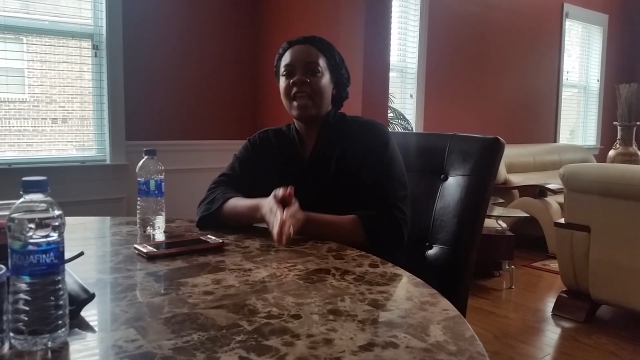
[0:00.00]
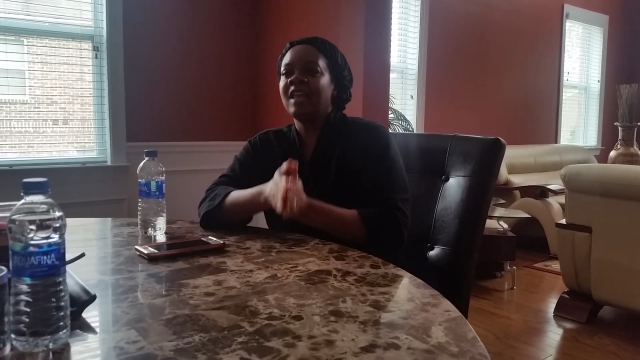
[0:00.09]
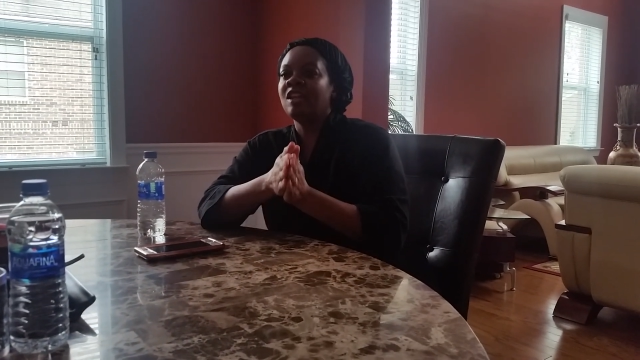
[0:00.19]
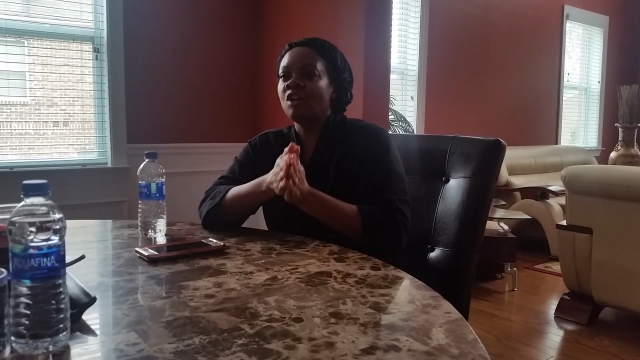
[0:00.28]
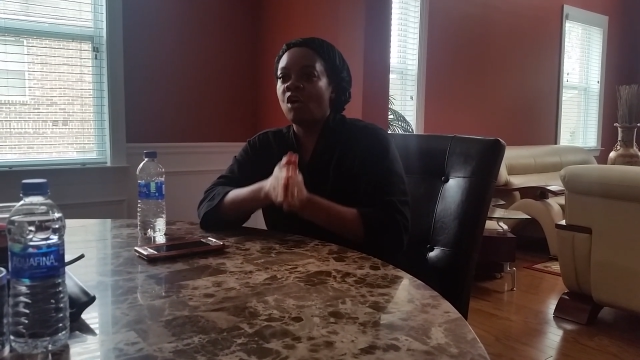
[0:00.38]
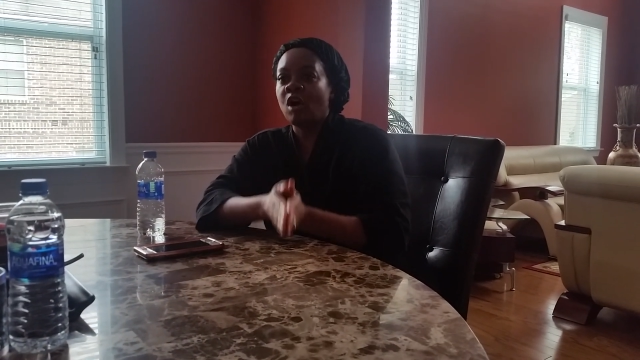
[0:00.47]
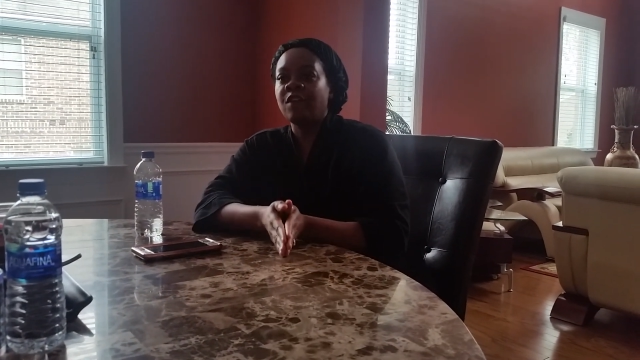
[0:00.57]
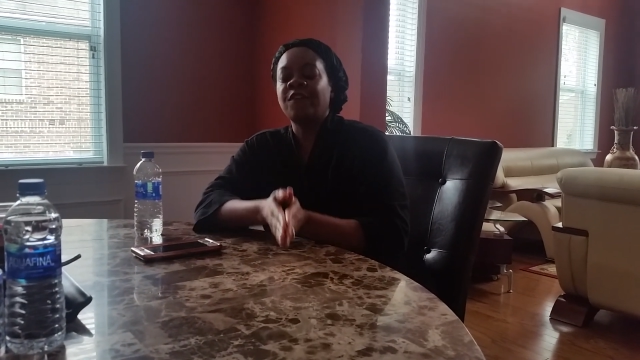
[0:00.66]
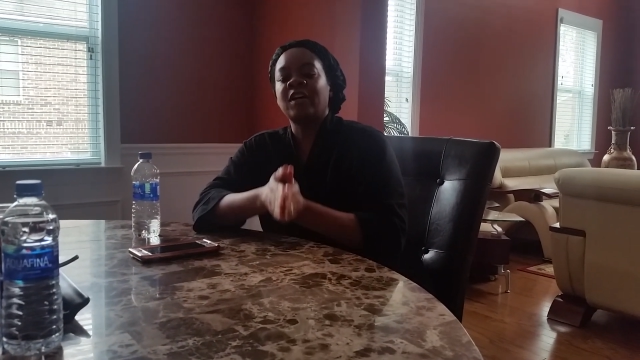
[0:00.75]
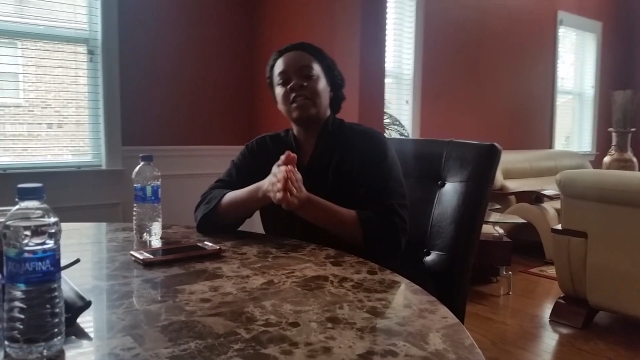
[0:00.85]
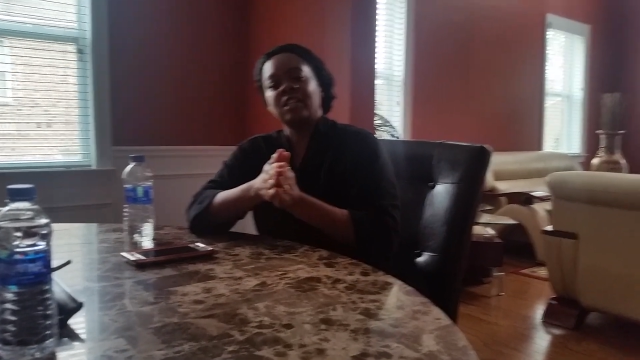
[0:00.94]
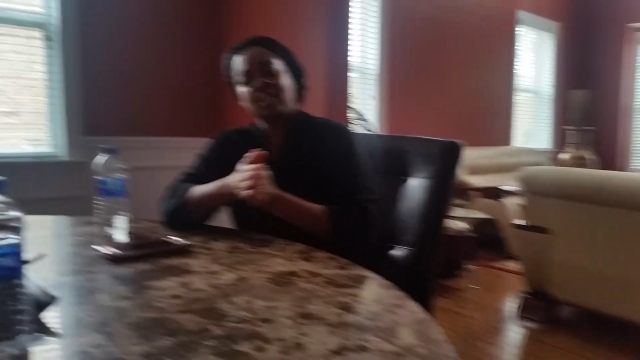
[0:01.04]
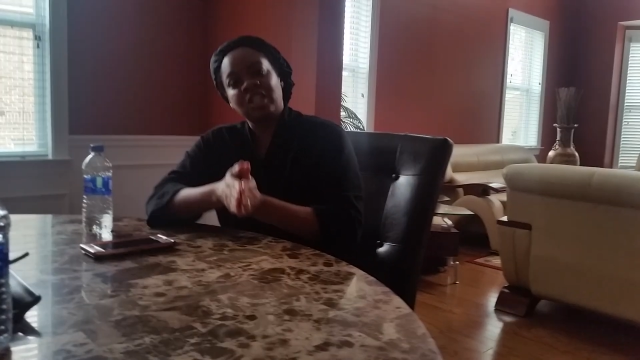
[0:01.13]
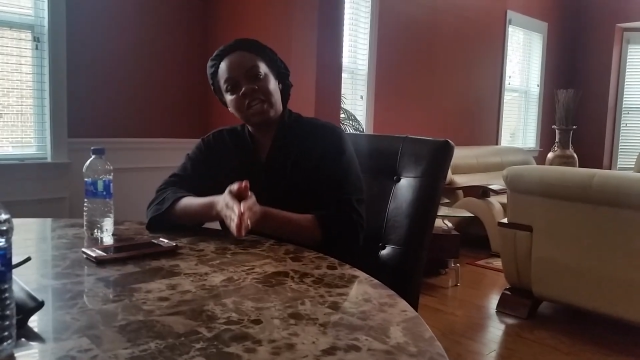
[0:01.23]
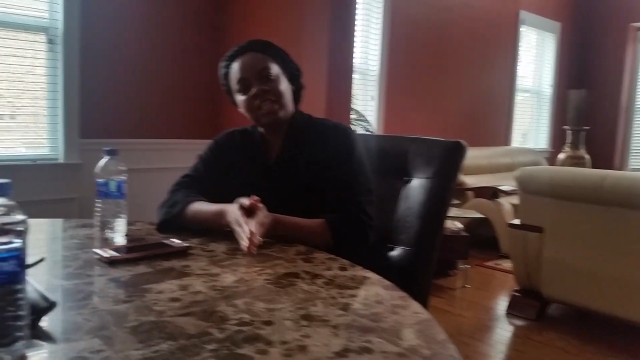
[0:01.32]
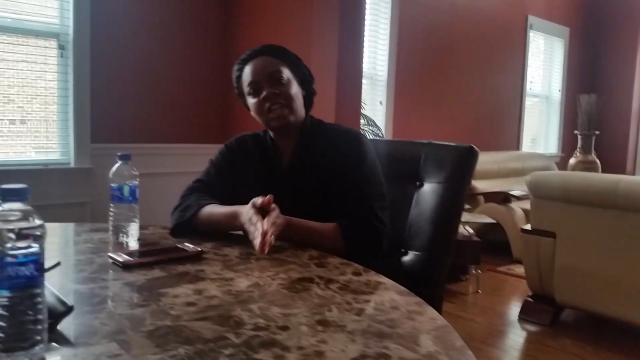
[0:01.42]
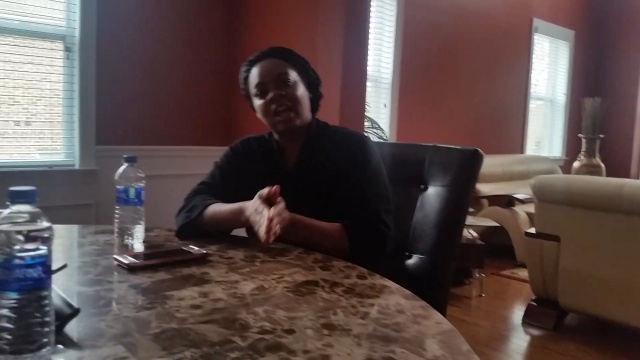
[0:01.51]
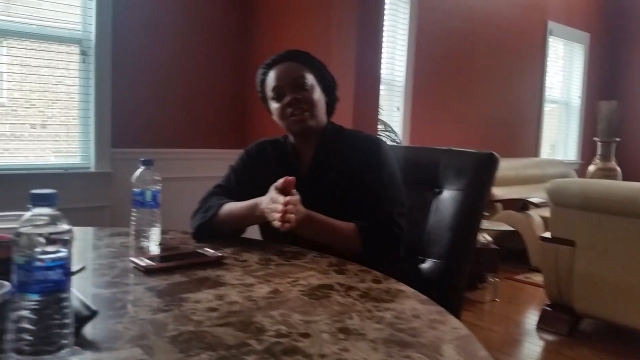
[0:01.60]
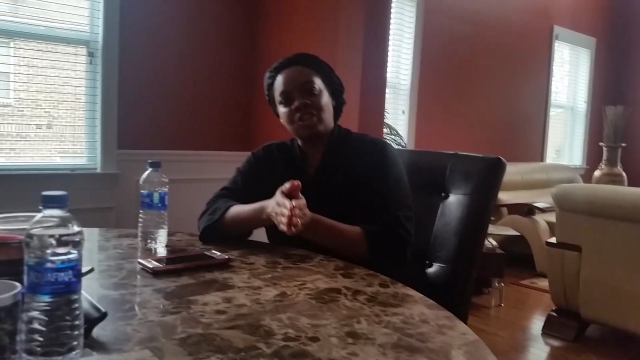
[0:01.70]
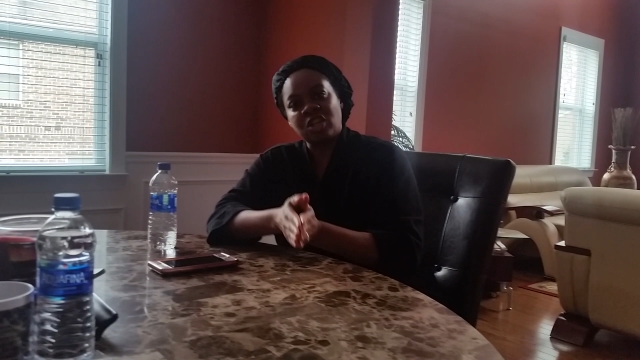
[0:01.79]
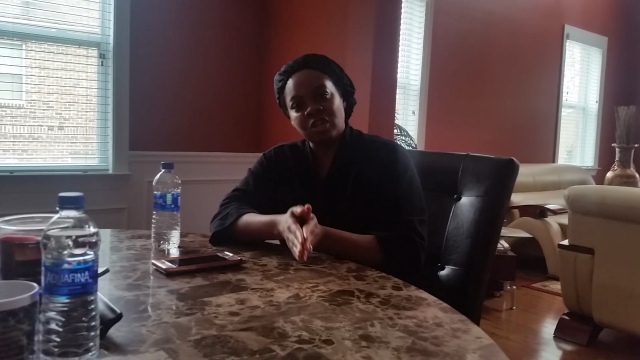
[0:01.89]
And in order for us to teach
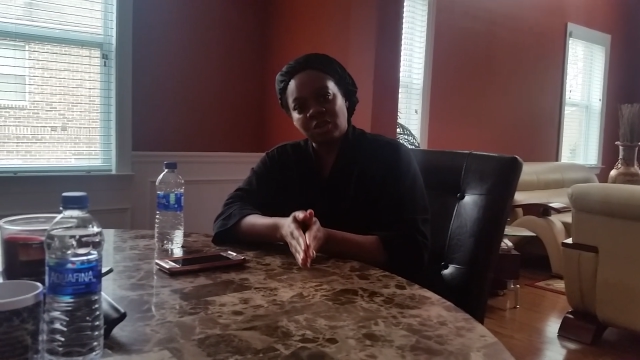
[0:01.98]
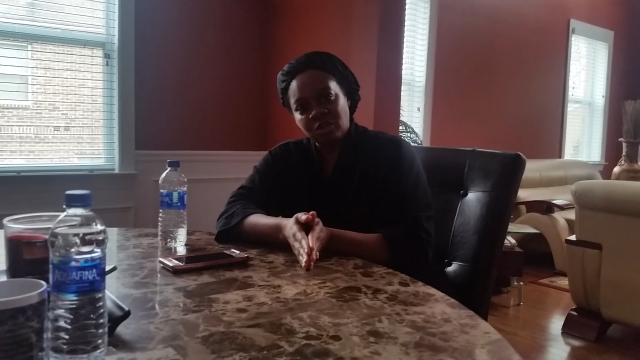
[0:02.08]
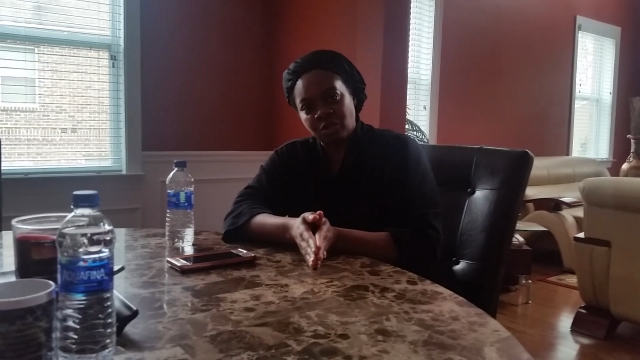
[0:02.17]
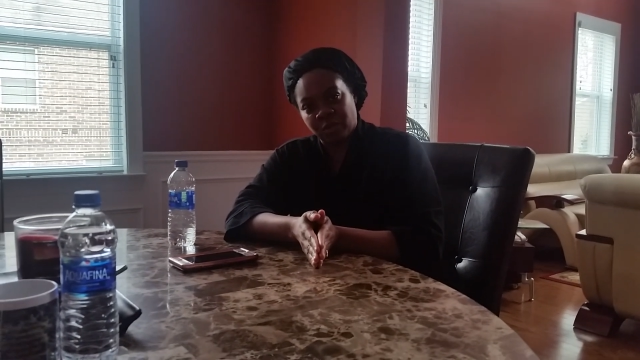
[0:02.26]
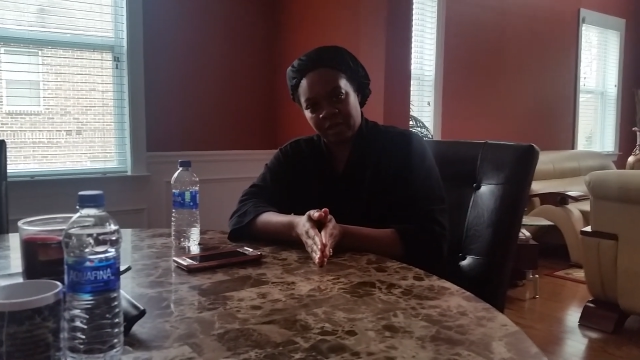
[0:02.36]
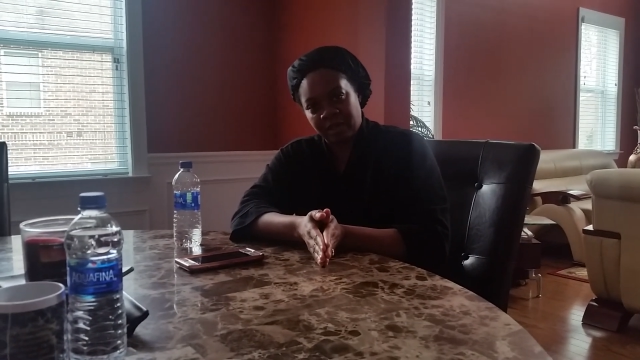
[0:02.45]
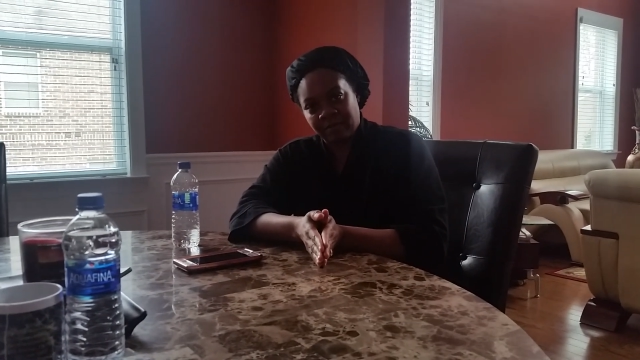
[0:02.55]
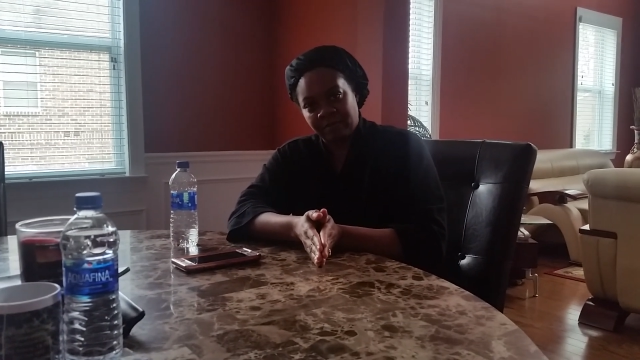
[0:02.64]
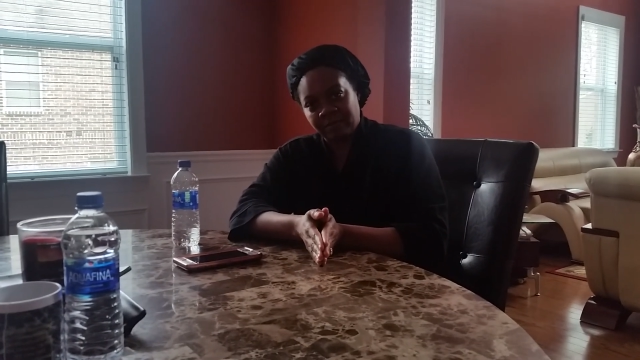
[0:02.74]
our children,